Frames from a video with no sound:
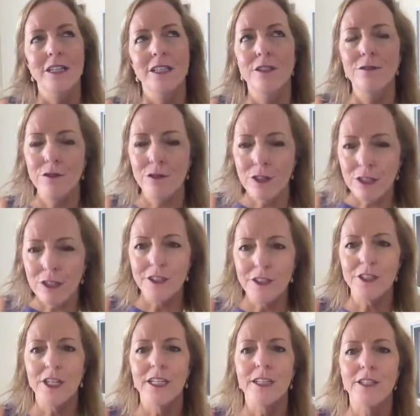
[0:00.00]
to
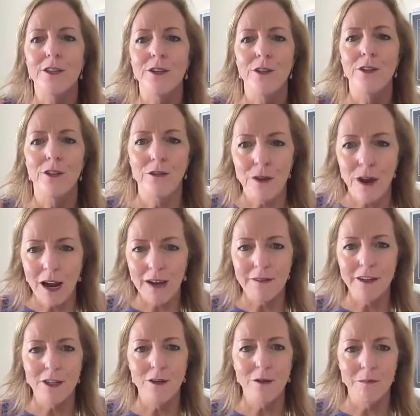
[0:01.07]
flourish and to thrive
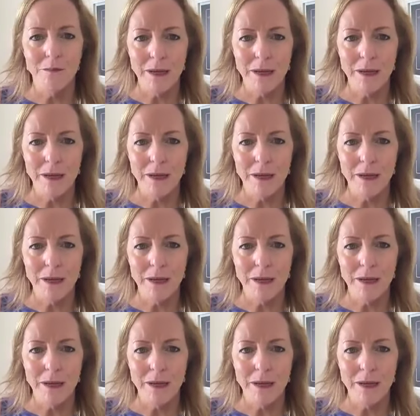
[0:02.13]
at your